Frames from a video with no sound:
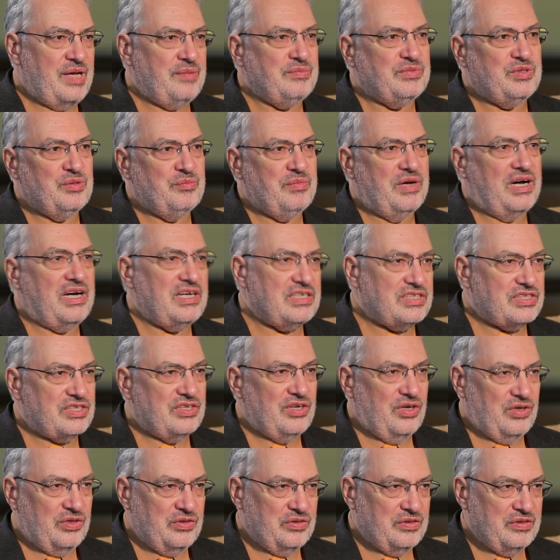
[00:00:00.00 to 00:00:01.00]
came to
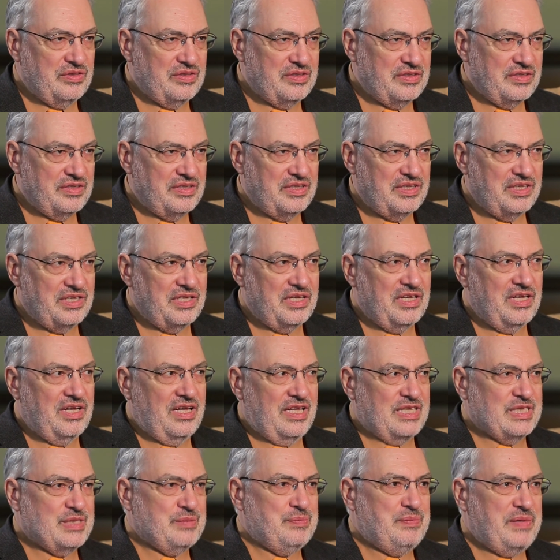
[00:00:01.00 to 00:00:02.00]
Moscow
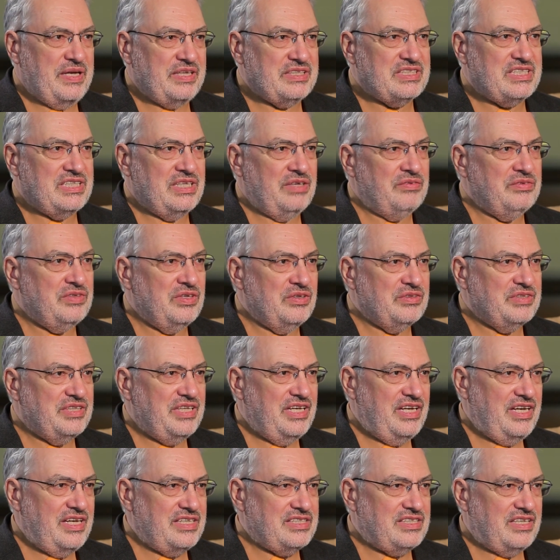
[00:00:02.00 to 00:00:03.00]
and spent several
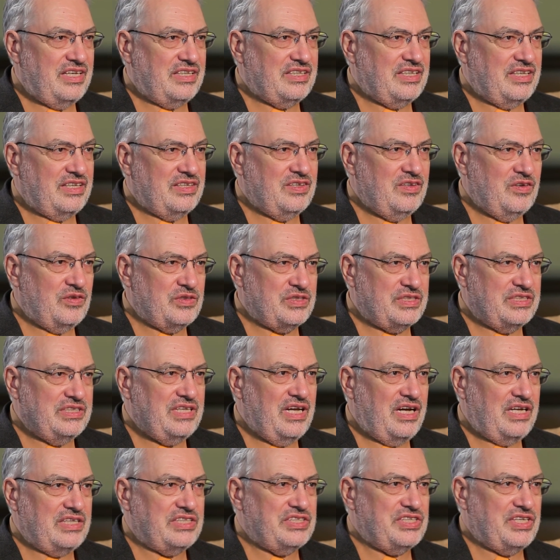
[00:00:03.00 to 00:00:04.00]
days at a
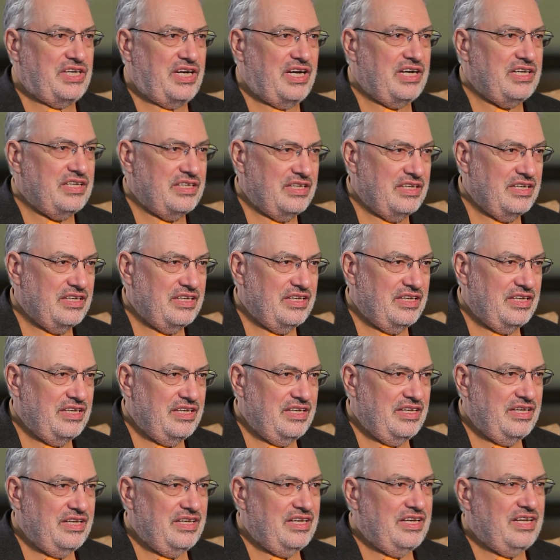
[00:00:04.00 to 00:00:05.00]
Gosdacha
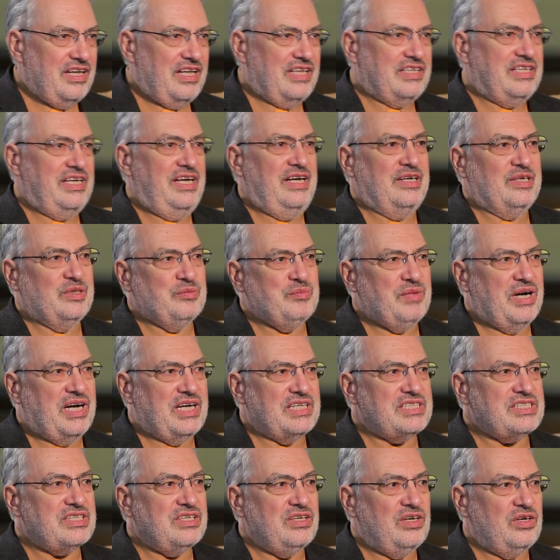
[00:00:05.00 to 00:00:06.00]
uh, there in
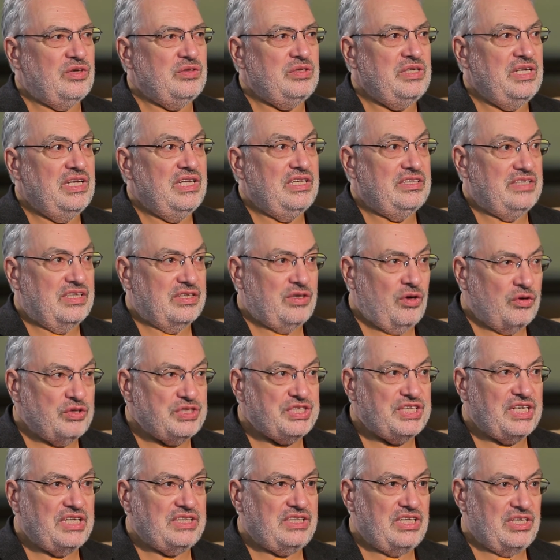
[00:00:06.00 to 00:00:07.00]
Moscow,
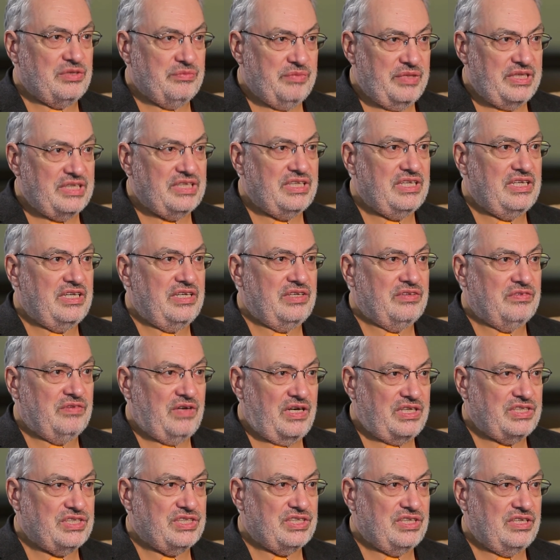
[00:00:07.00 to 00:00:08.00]
negotiating with the
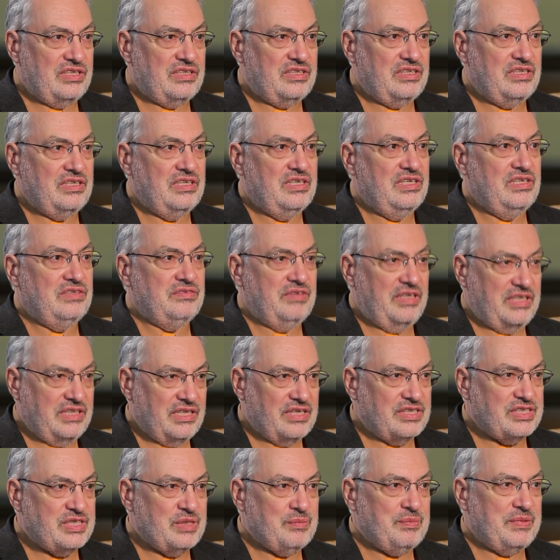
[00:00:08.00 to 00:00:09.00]
Russian
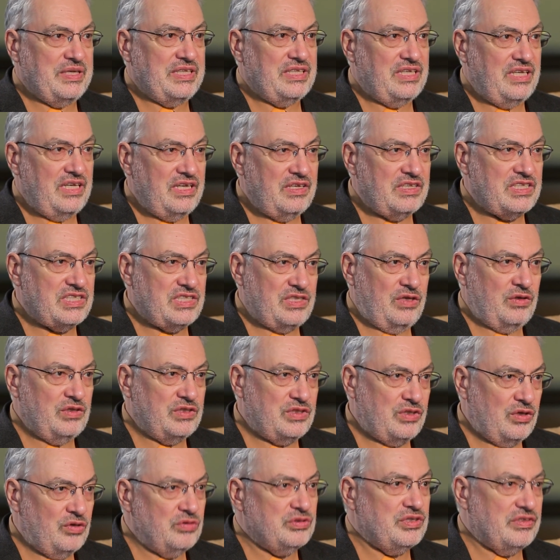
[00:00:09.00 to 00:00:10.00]
leadership. And he
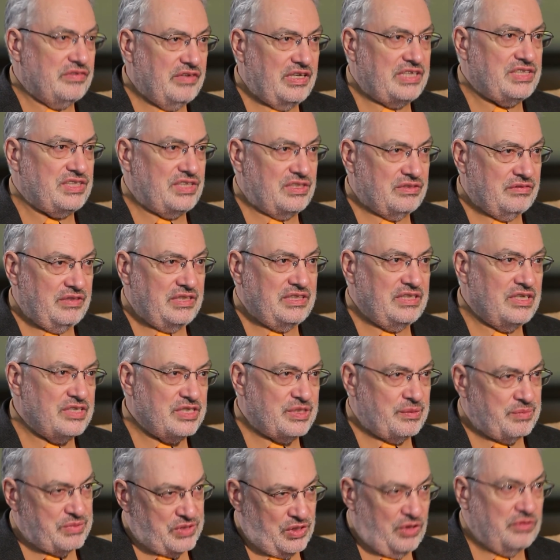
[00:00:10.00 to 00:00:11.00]
so told the Russian
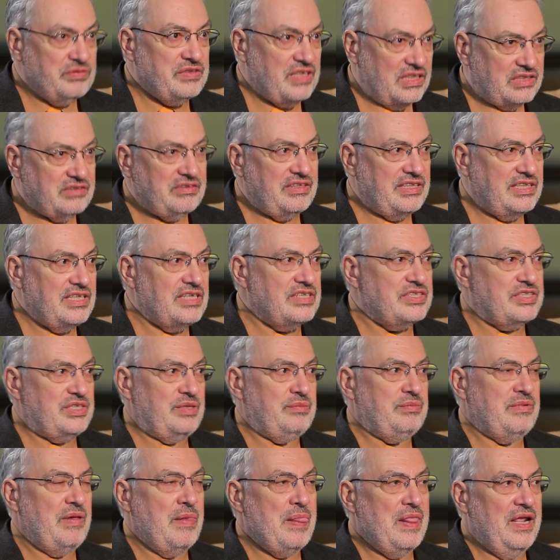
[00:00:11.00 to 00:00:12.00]
leadership, Soviet
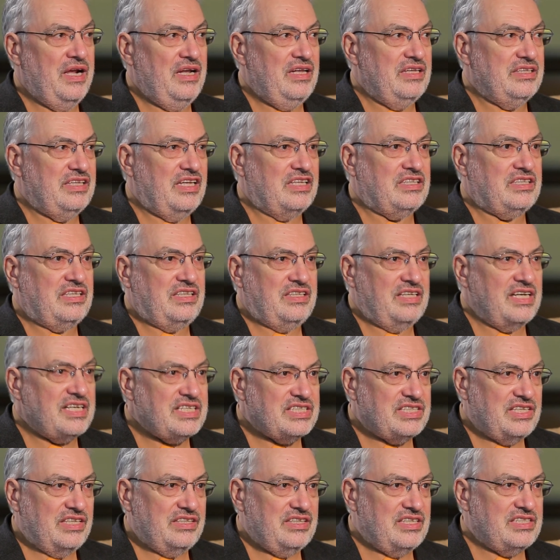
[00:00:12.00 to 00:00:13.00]
leadership, that
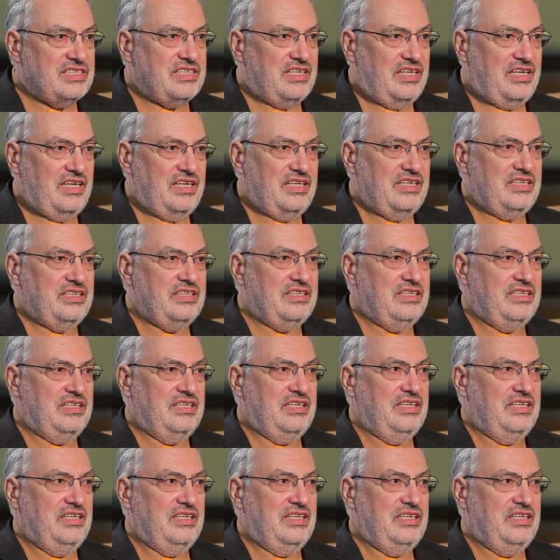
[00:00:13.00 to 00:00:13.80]
Nixon is a